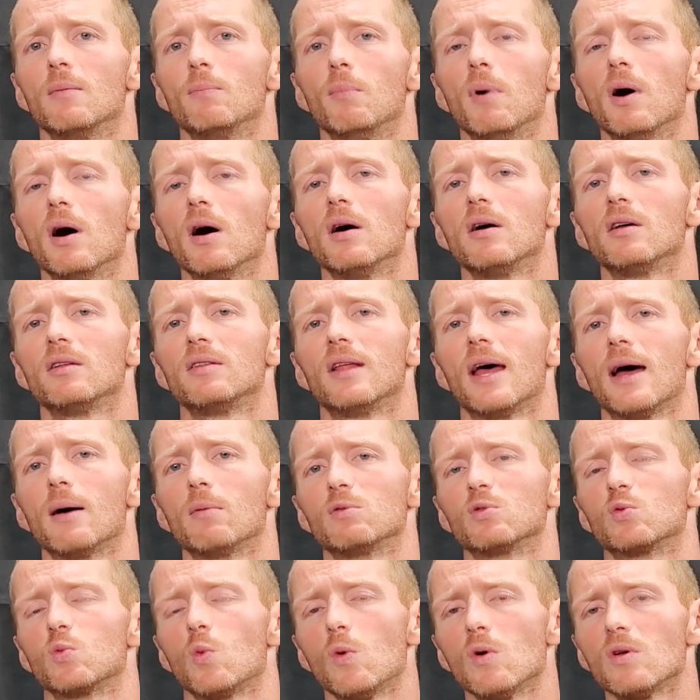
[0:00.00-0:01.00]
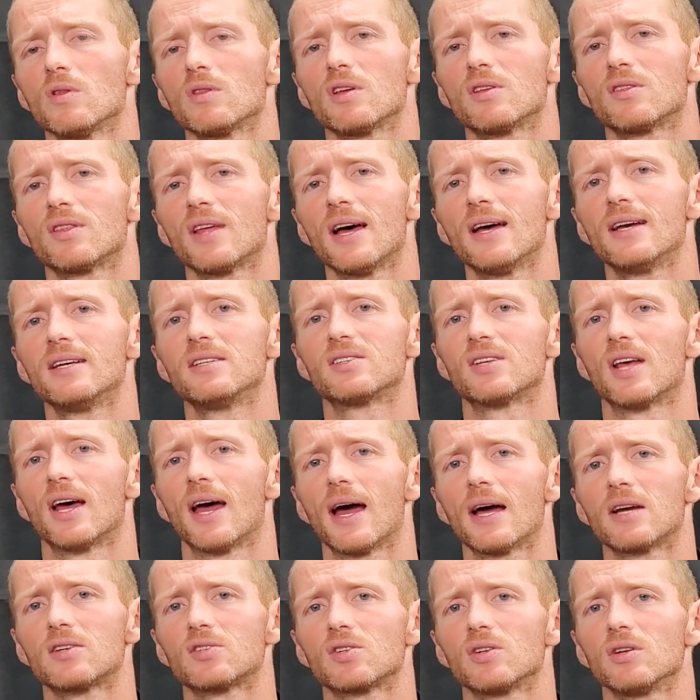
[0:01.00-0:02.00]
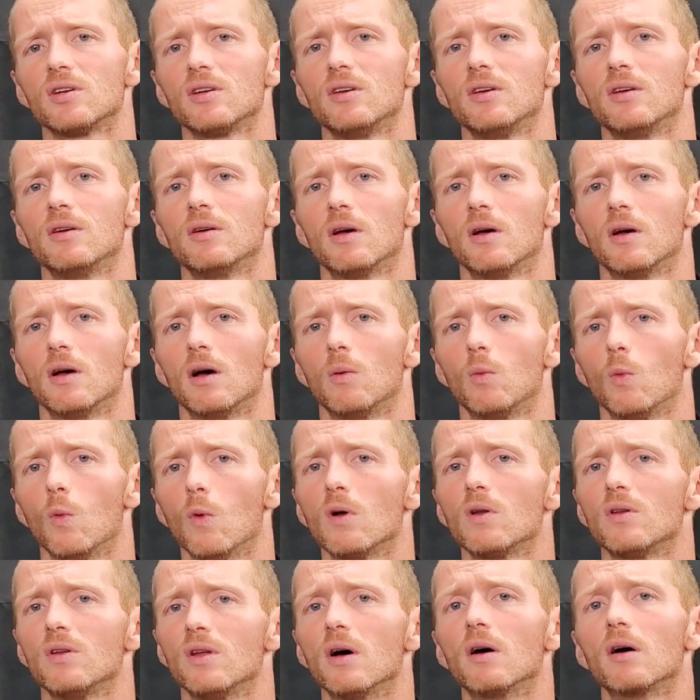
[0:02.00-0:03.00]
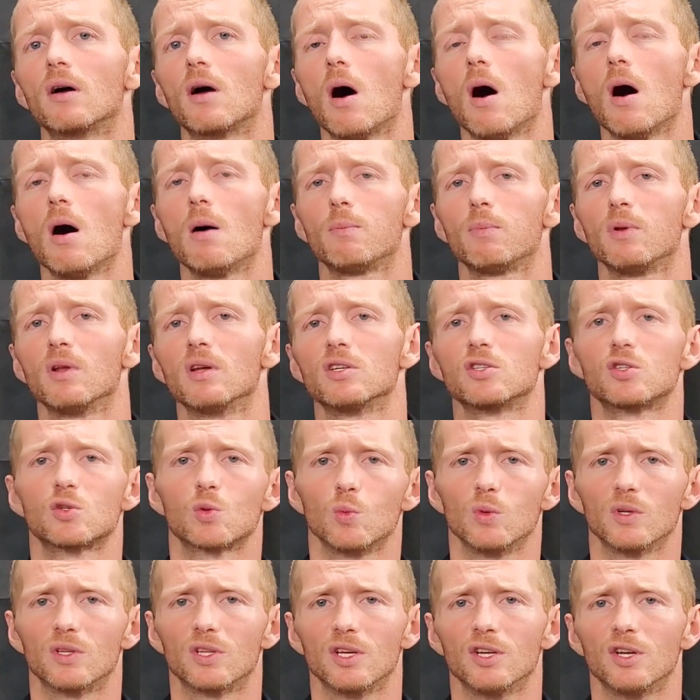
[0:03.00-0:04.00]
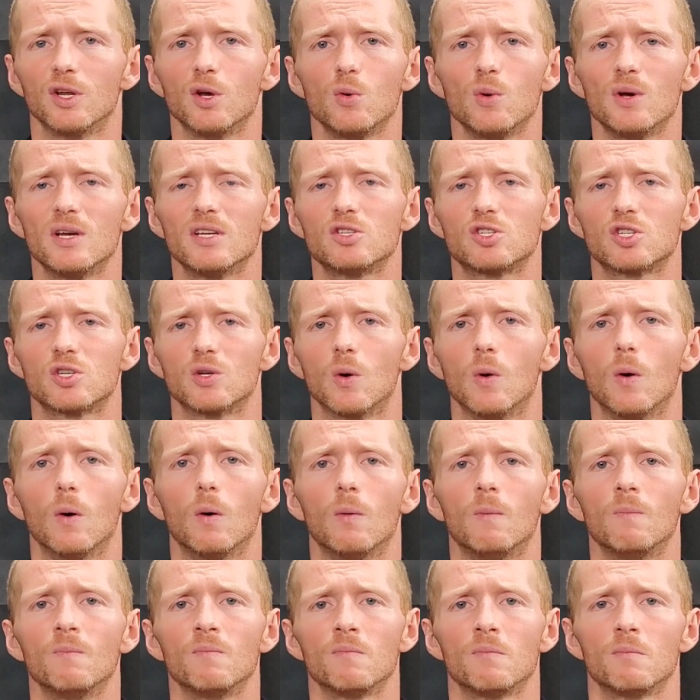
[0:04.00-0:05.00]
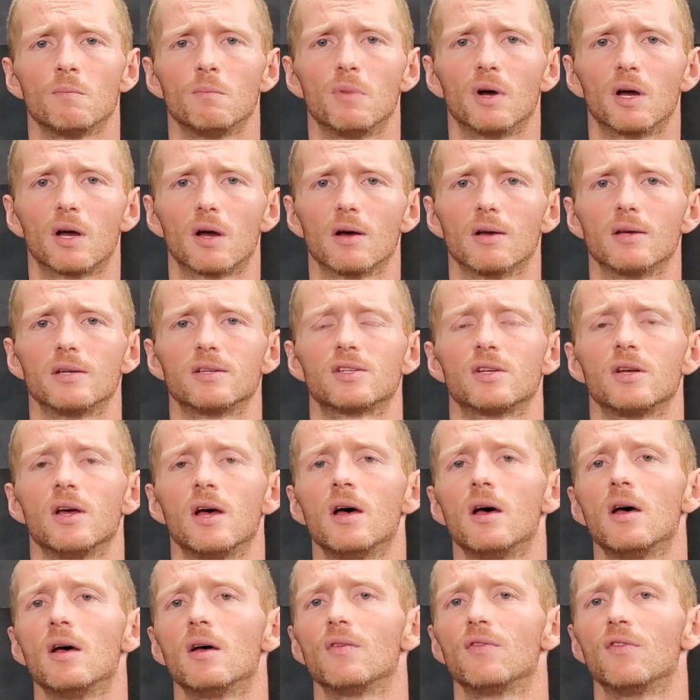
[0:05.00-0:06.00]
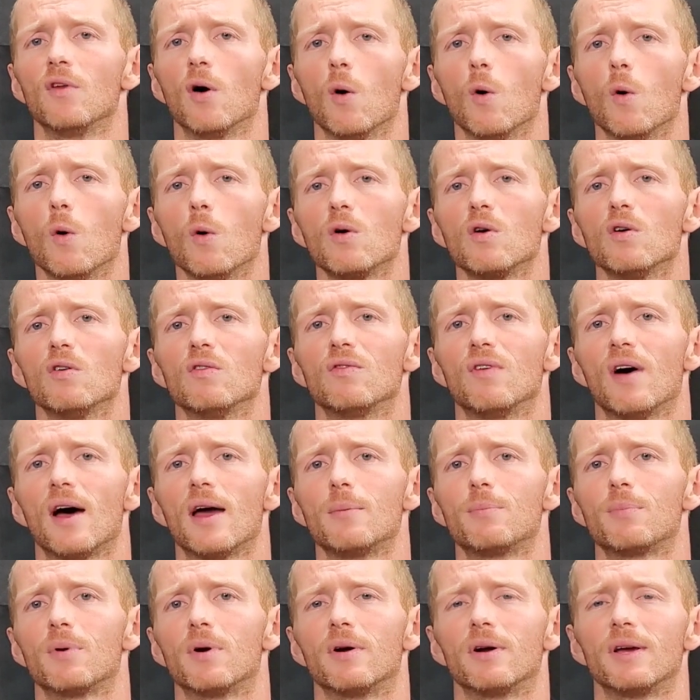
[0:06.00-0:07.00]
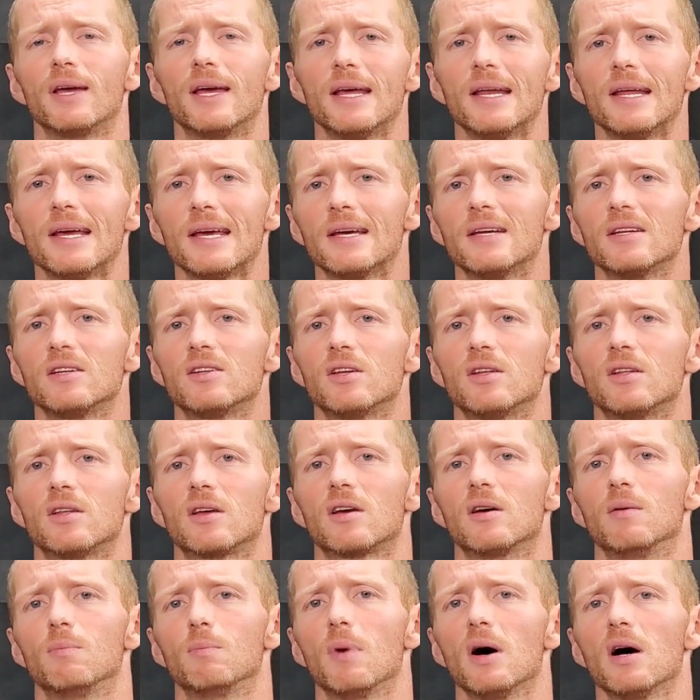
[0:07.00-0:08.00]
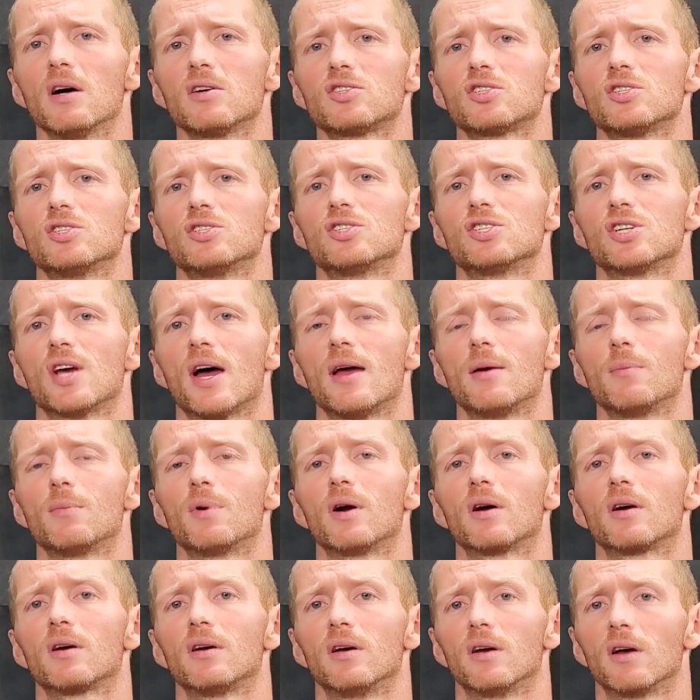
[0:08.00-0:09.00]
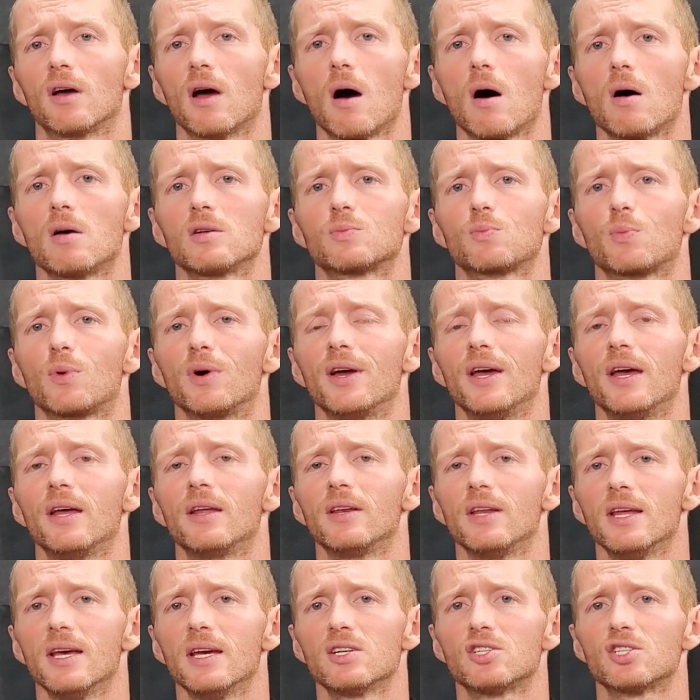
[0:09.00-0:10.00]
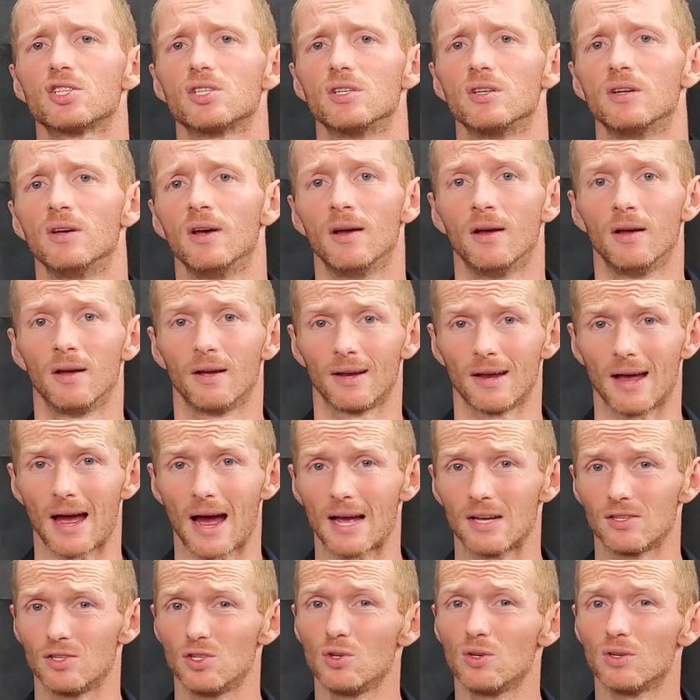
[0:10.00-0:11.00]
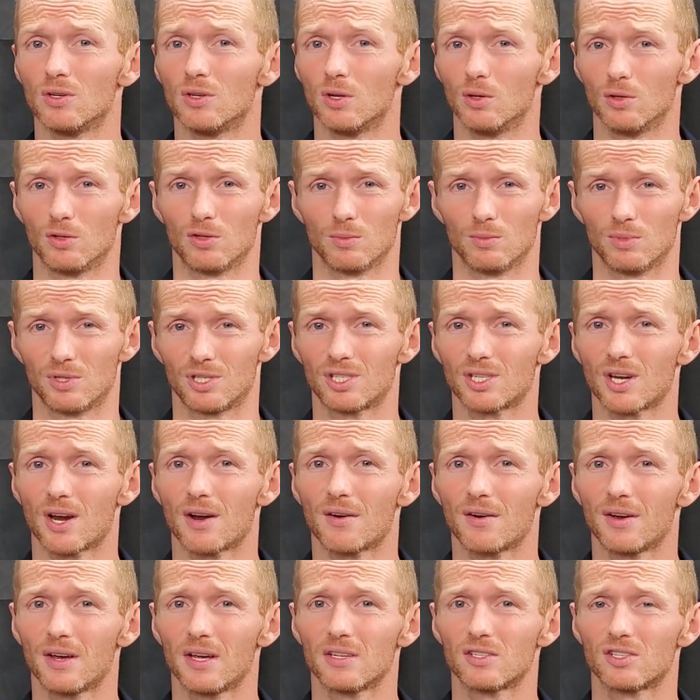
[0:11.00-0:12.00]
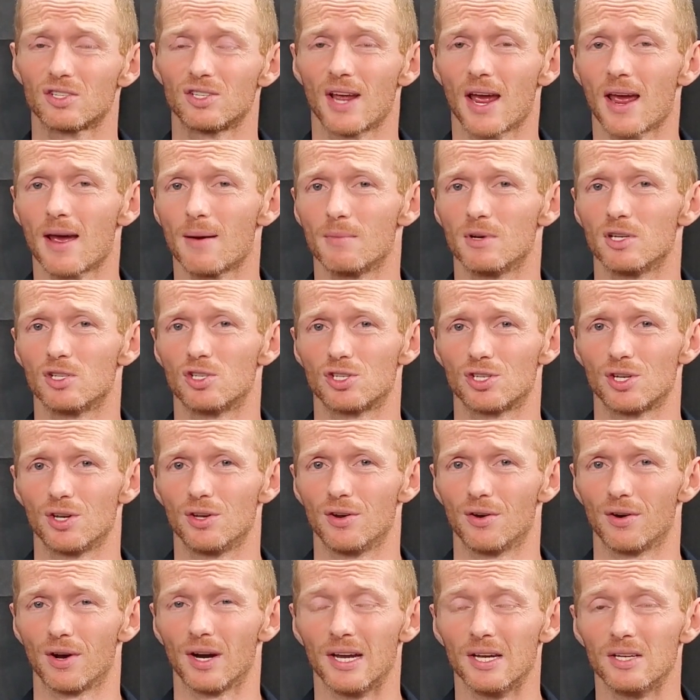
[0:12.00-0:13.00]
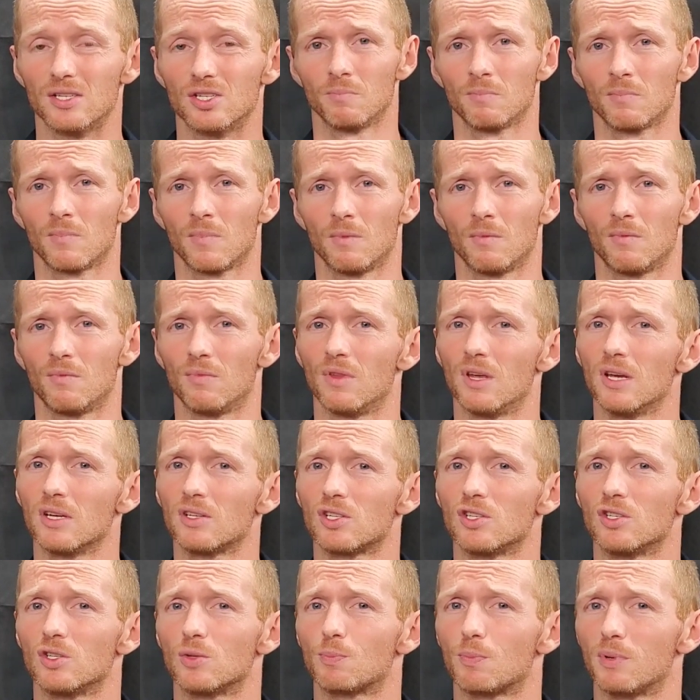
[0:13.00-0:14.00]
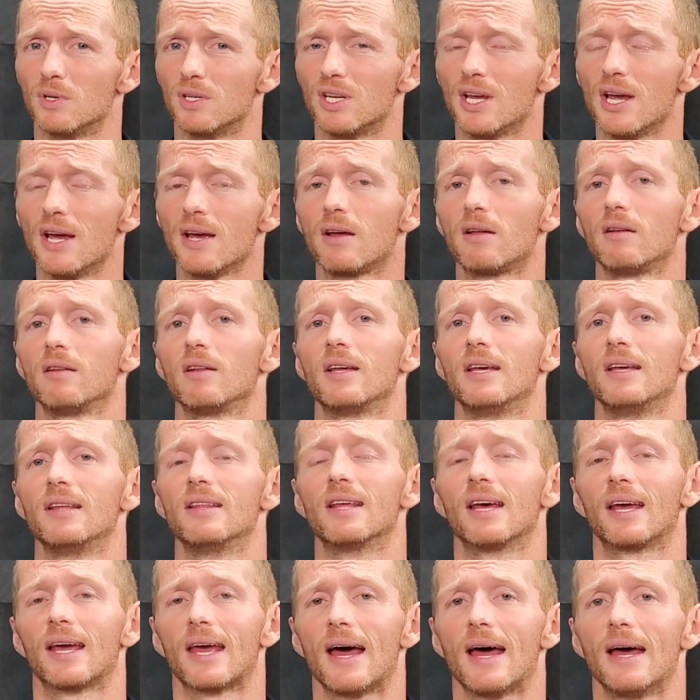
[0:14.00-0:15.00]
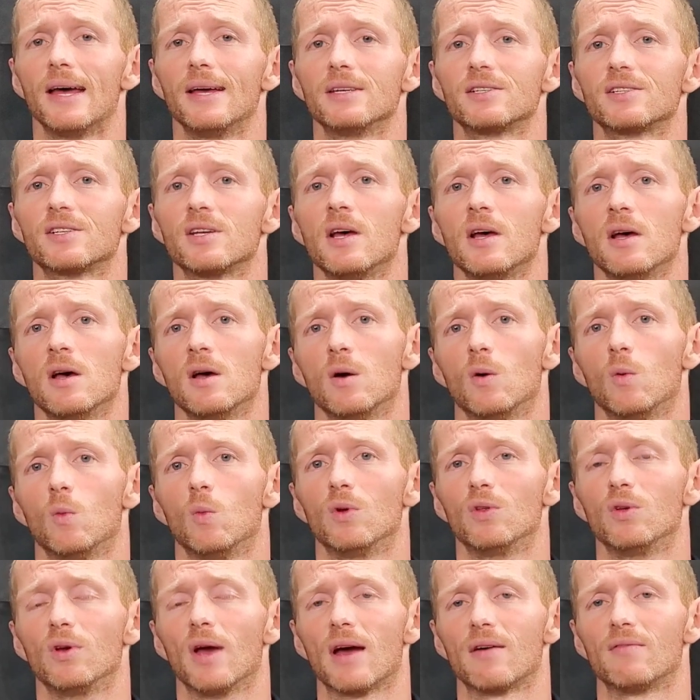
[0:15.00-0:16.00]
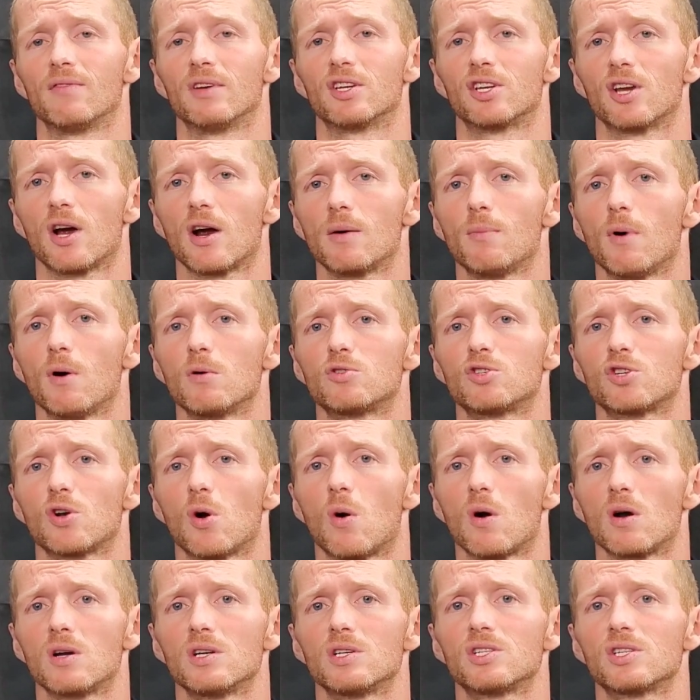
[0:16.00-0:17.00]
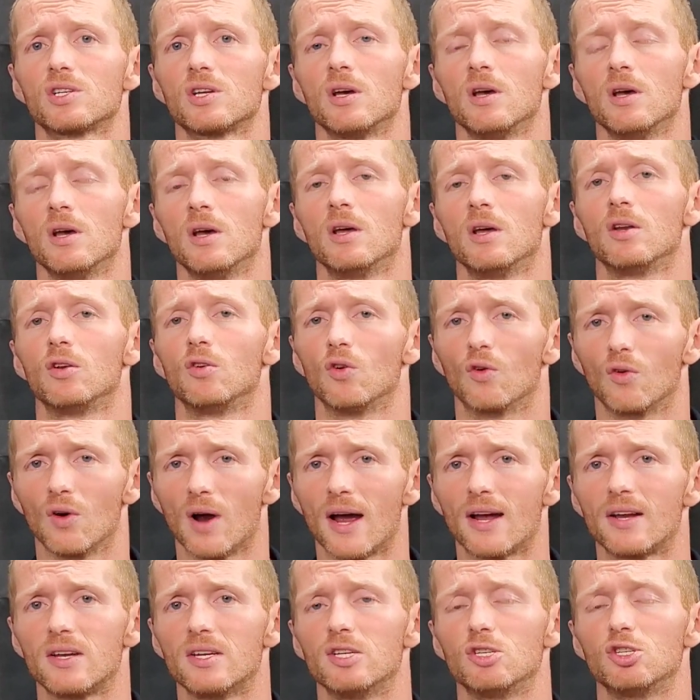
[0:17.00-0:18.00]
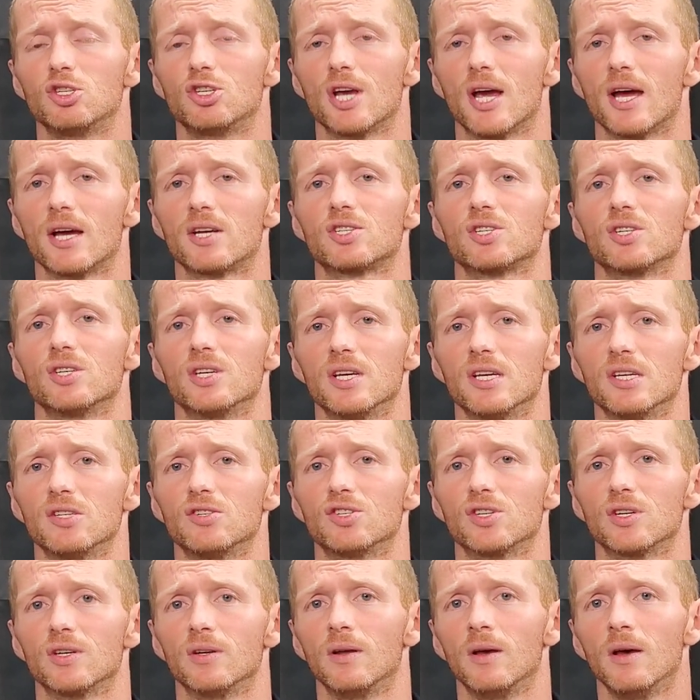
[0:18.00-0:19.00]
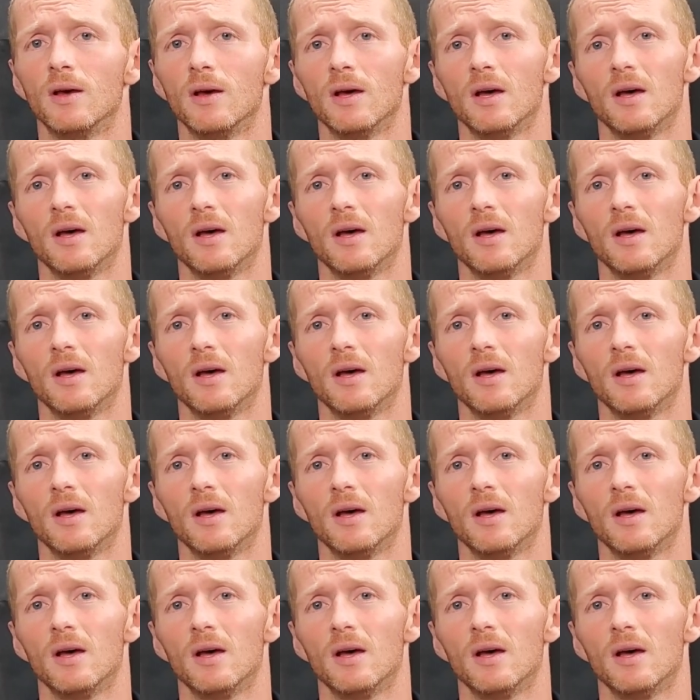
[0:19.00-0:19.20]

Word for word: But that was one of the things they actually wanted to accomplish with the new engine oil because the oil vapor getting into the combustion chamber can cause pre-ignition. Guys, you can do some serious damage to your engine. This is particularly the case when you have a turbocharged direct injection engine.